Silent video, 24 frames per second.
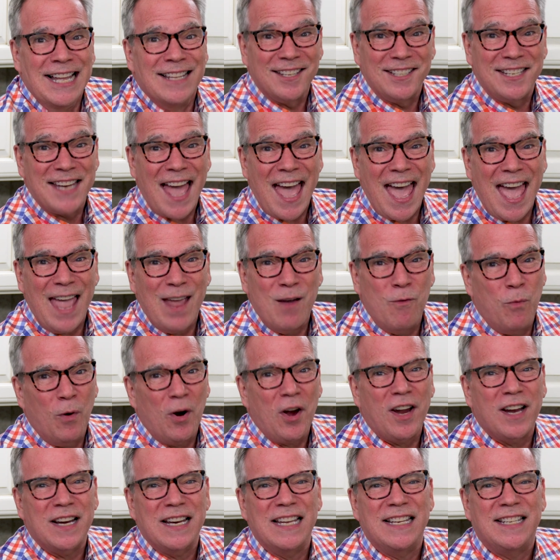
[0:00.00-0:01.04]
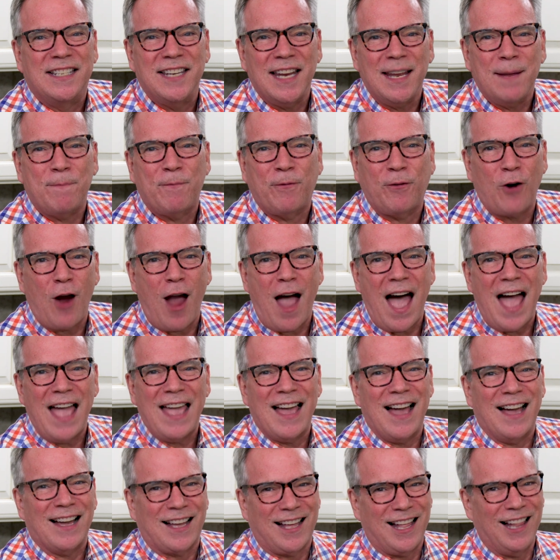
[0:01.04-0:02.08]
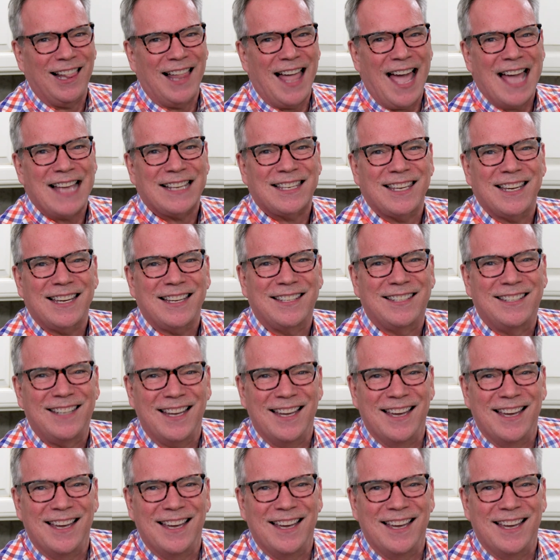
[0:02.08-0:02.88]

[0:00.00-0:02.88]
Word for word: Today, we're gonna deep fry a classic